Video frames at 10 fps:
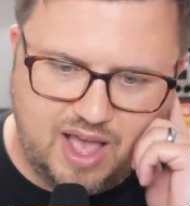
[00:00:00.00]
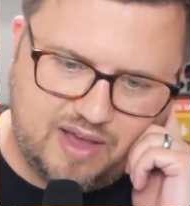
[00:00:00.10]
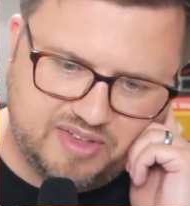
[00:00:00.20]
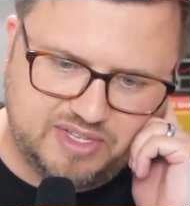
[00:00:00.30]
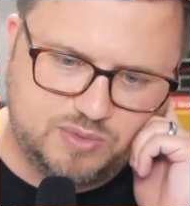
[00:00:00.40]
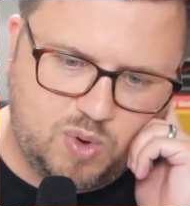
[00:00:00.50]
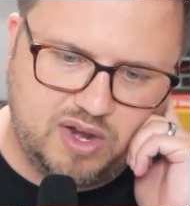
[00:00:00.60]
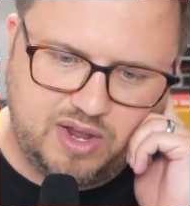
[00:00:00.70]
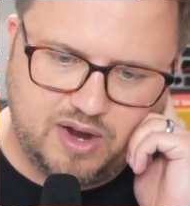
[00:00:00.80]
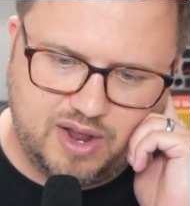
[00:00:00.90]
have at least one
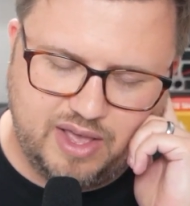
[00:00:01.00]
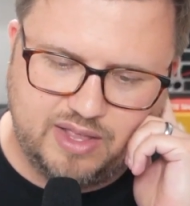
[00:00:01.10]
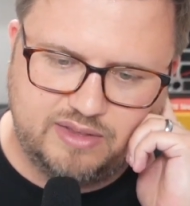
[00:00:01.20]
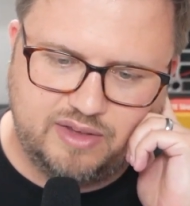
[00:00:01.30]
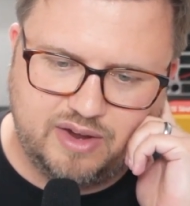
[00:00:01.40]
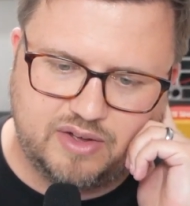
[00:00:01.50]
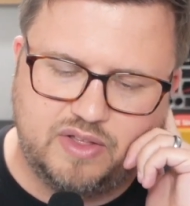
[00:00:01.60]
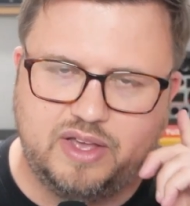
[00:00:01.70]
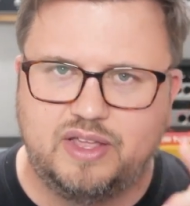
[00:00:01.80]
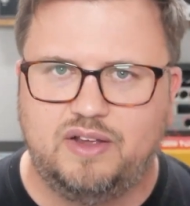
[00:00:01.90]
ear in to hear
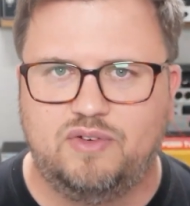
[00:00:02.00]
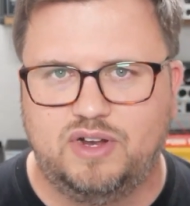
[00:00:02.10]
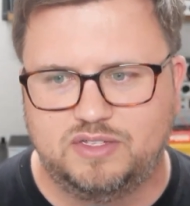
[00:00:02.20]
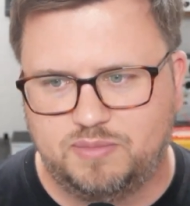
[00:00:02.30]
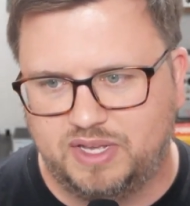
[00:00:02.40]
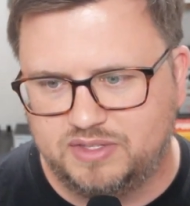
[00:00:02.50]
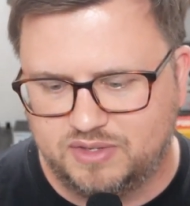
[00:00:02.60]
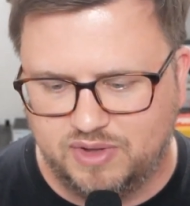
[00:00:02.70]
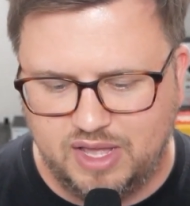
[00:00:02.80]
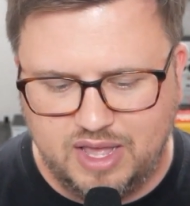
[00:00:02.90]
click, and everyone else plays
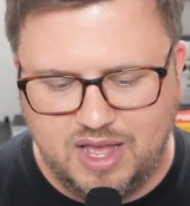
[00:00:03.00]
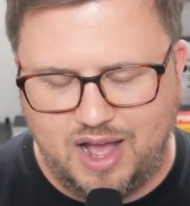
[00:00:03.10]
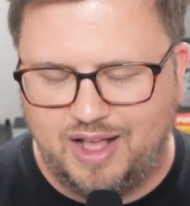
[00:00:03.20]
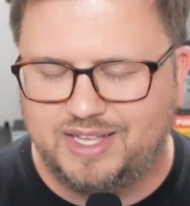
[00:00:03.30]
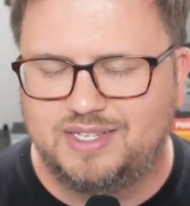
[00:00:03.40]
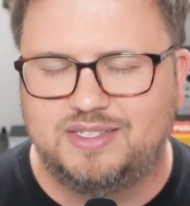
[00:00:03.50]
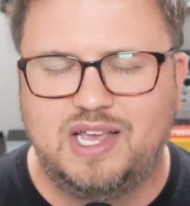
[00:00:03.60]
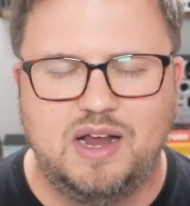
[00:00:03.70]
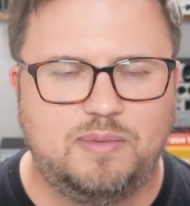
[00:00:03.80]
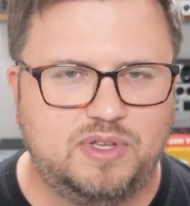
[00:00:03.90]
to it. Uh, that's a
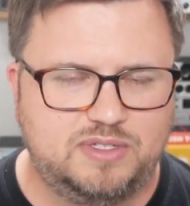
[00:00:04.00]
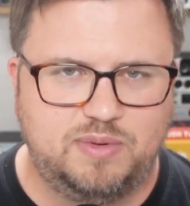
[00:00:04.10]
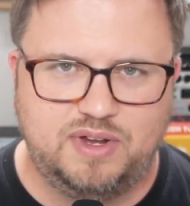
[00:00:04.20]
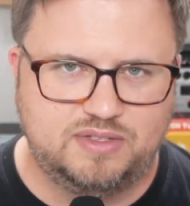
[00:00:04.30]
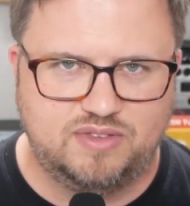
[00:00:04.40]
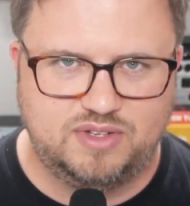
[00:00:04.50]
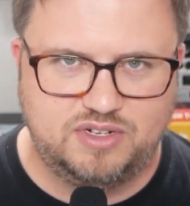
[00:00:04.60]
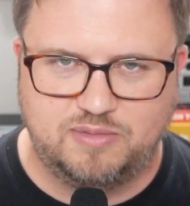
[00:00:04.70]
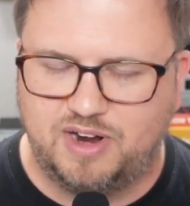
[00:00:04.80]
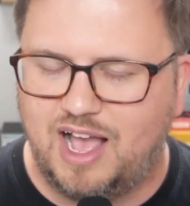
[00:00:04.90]
terrible experience for the
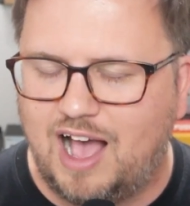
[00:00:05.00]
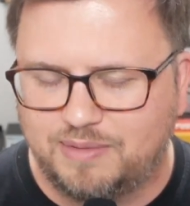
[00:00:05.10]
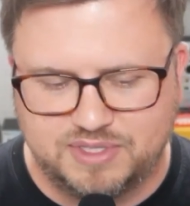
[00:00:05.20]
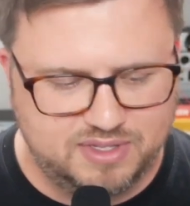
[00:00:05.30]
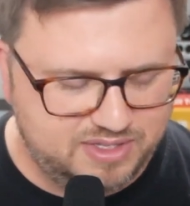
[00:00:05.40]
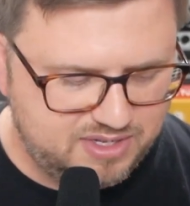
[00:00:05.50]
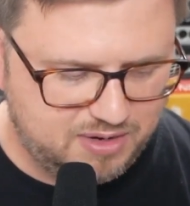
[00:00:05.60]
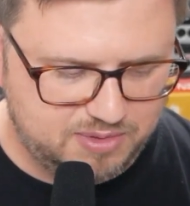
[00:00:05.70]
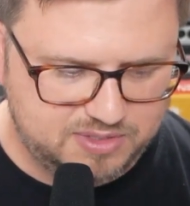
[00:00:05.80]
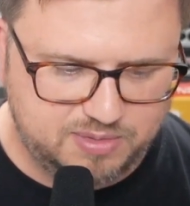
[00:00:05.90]
drummer. Absolutely
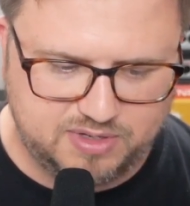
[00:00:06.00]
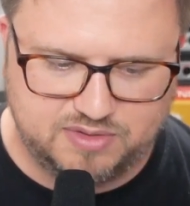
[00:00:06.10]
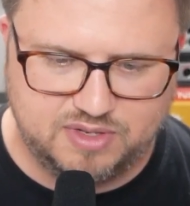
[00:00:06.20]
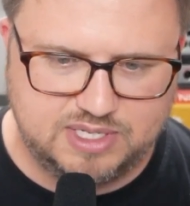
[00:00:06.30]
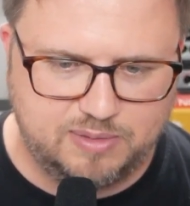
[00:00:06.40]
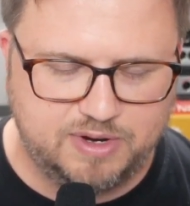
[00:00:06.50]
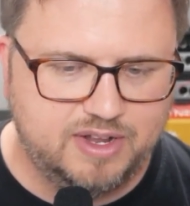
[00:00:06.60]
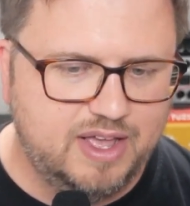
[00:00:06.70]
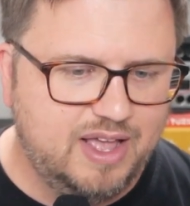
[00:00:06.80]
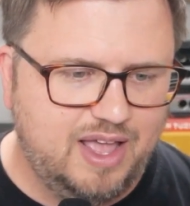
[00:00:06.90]
terrible experience for the drummer.
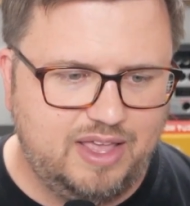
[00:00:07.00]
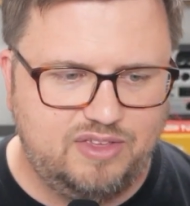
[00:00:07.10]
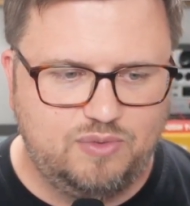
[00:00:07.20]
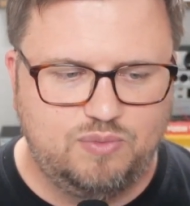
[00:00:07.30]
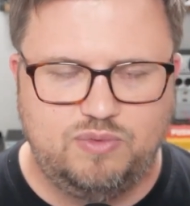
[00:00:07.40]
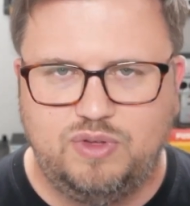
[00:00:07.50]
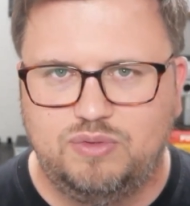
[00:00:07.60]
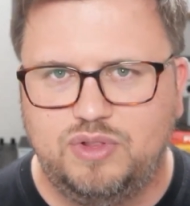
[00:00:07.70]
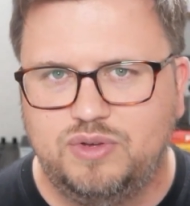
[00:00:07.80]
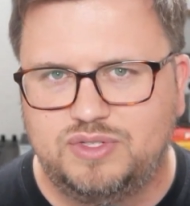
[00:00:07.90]
You you
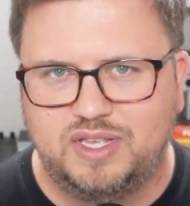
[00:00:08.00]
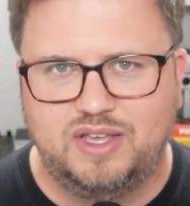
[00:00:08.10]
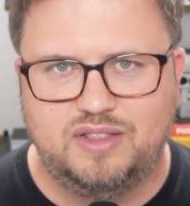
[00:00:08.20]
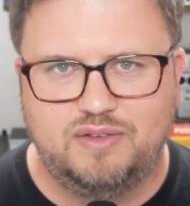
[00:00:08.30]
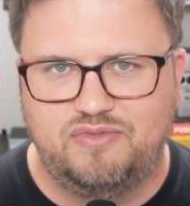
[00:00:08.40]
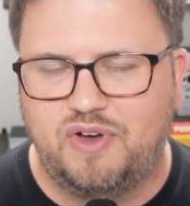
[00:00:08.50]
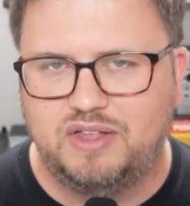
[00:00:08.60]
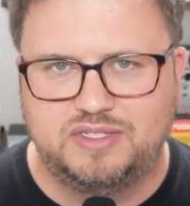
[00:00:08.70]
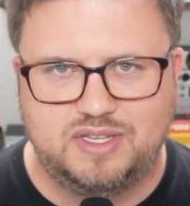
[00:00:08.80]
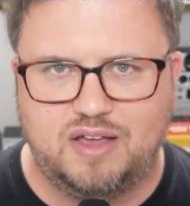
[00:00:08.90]
lose the the
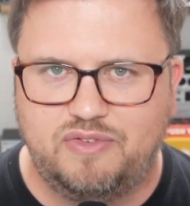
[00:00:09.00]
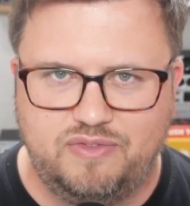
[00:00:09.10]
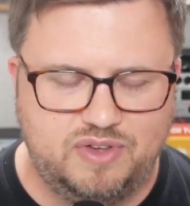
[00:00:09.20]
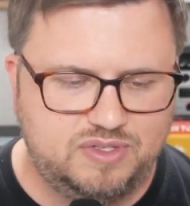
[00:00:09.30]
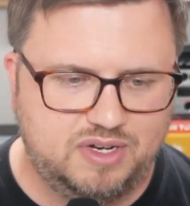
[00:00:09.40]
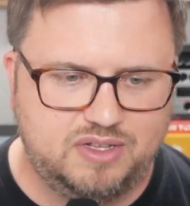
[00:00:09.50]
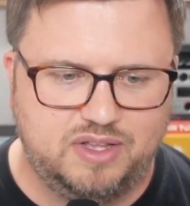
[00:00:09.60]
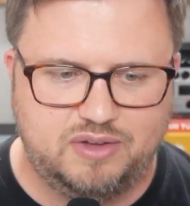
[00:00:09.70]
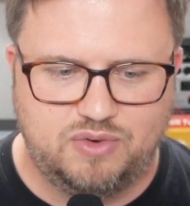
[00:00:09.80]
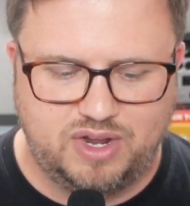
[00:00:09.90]
fun stuff of using a
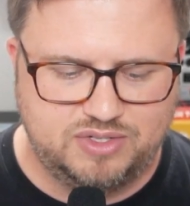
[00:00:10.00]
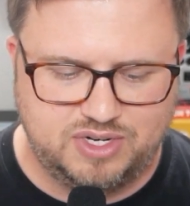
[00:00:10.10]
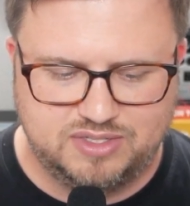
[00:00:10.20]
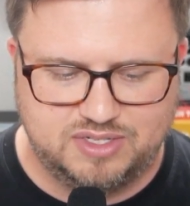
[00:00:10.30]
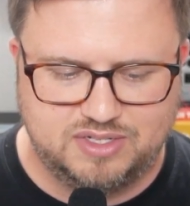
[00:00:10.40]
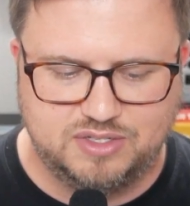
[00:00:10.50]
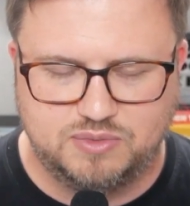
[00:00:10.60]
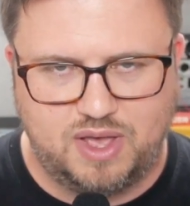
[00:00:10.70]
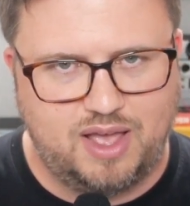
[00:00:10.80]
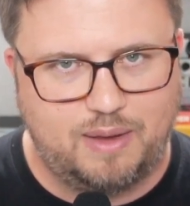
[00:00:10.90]
click. Great transitions.
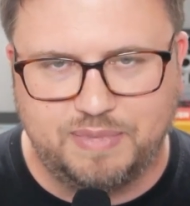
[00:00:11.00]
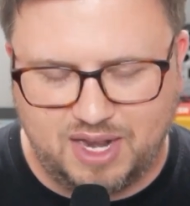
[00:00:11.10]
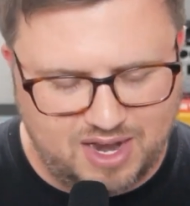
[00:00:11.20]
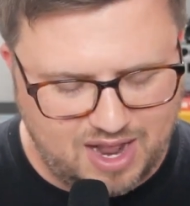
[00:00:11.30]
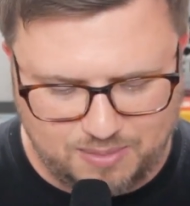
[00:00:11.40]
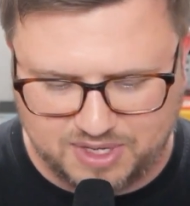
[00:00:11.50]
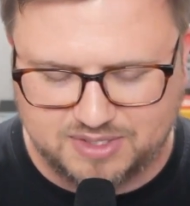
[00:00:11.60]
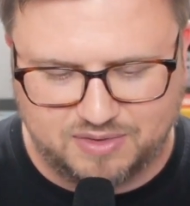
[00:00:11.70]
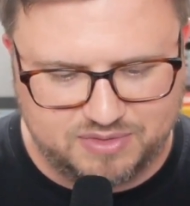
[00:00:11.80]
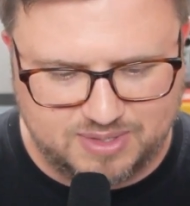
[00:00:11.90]
I'm getting ahead of
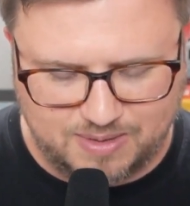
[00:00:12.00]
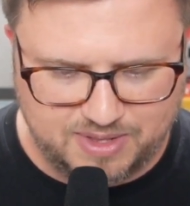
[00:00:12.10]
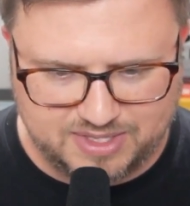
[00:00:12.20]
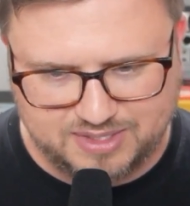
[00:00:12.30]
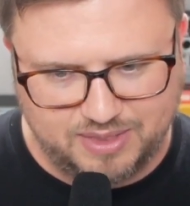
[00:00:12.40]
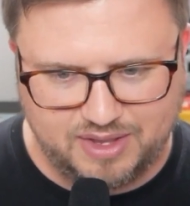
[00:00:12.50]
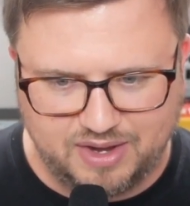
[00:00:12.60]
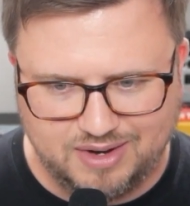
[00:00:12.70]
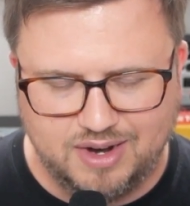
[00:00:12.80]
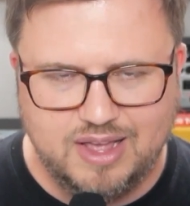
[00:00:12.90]
myself. We'll talk about this in the
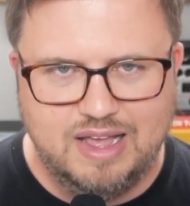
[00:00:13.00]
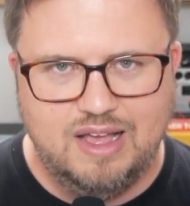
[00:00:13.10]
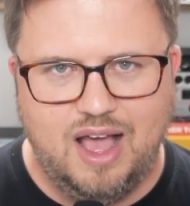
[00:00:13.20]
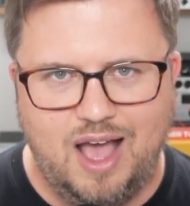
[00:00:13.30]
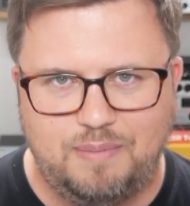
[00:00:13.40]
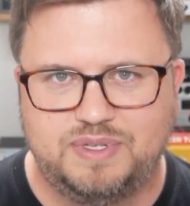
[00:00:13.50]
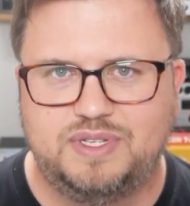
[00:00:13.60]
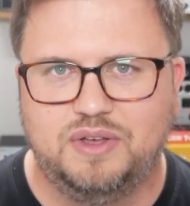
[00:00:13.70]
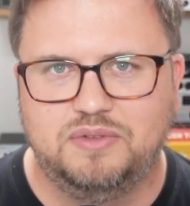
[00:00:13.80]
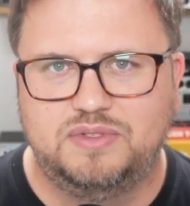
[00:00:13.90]
gear
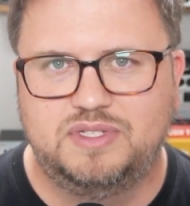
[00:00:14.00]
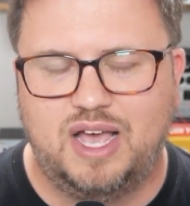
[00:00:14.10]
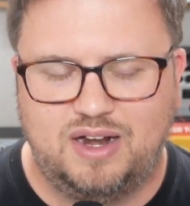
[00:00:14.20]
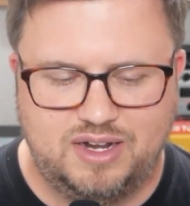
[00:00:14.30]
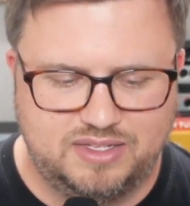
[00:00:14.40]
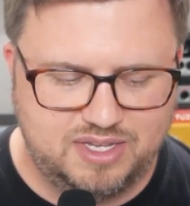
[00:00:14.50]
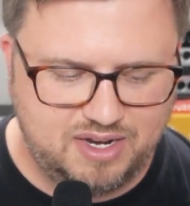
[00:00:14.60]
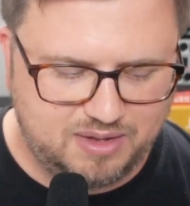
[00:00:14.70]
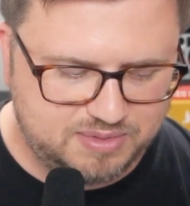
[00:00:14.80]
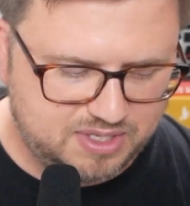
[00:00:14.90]
episode Saturday, 10
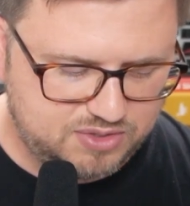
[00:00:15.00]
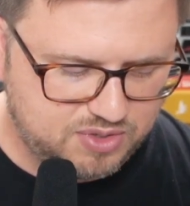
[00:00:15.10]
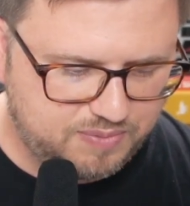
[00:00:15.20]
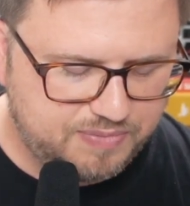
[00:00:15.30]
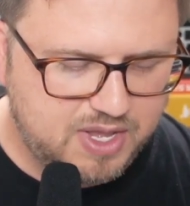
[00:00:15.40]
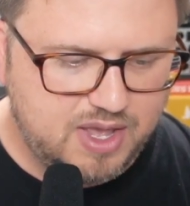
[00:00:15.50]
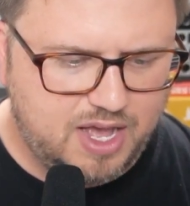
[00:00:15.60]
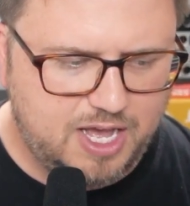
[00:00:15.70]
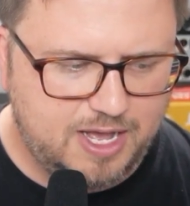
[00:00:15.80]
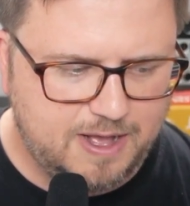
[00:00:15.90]
a.m. Central
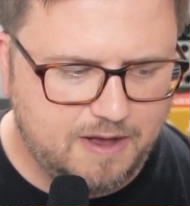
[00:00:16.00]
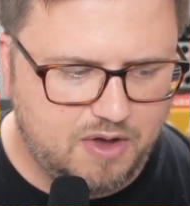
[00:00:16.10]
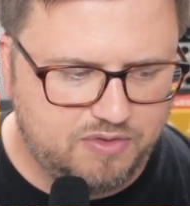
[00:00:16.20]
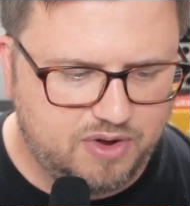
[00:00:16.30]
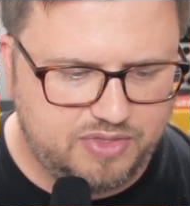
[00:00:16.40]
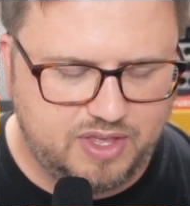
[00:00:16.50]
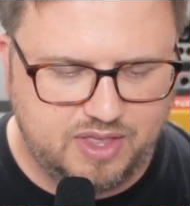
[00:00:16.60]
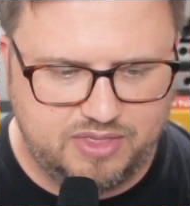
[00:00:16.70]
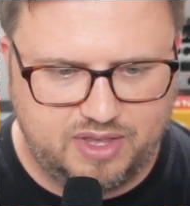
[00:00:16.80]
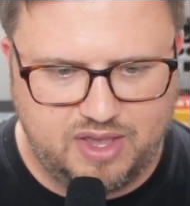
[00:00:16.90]
uh, over on
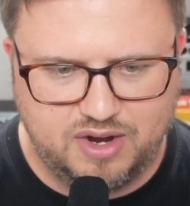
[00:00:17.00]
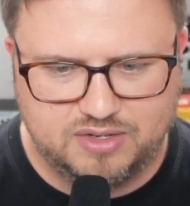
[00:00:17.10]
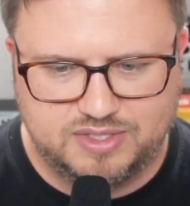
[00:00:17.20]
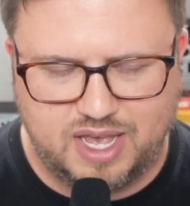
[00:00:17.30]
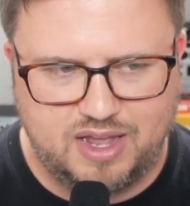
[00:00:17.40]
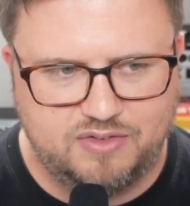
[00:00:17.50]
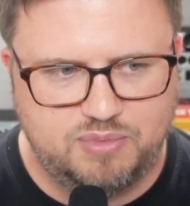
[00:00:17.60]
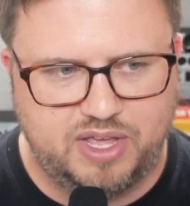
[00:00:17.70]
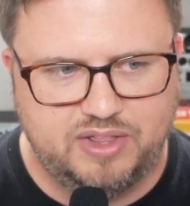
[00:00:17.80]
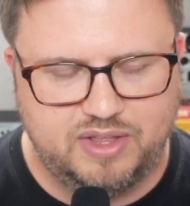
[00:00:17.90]
the the gear side of
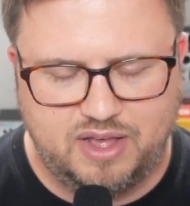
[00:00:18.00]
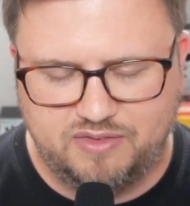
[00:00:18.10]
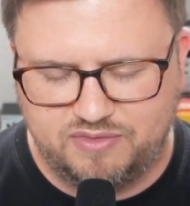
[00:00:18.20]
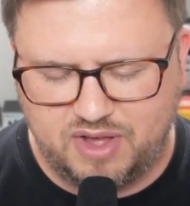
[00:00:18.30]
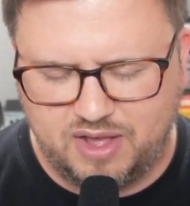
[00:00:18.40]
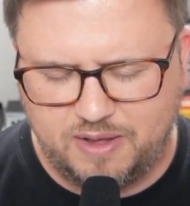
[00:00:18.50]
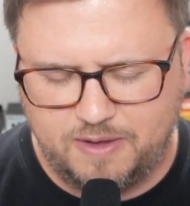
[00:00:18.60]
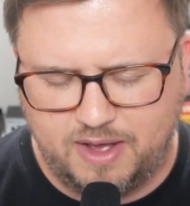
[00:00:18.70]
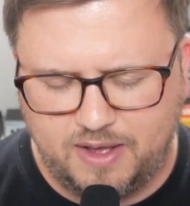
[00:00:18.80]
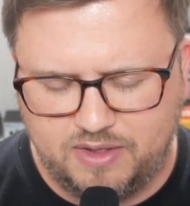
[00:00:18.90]
play of uh,
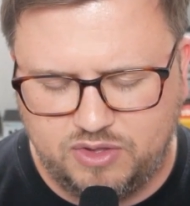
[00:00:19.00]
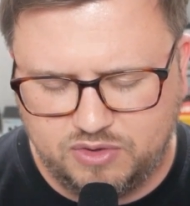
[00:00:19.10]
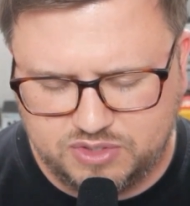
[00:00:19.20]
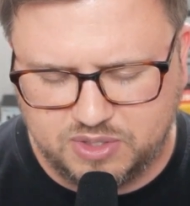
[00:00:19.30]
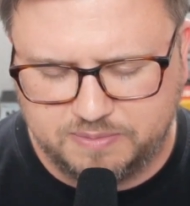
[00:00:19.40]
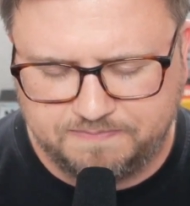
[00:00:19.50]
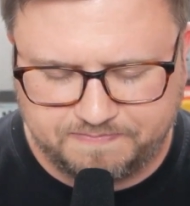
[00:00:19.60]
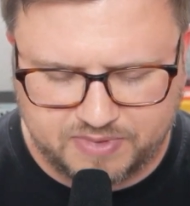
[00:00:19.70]
uh, YouTube.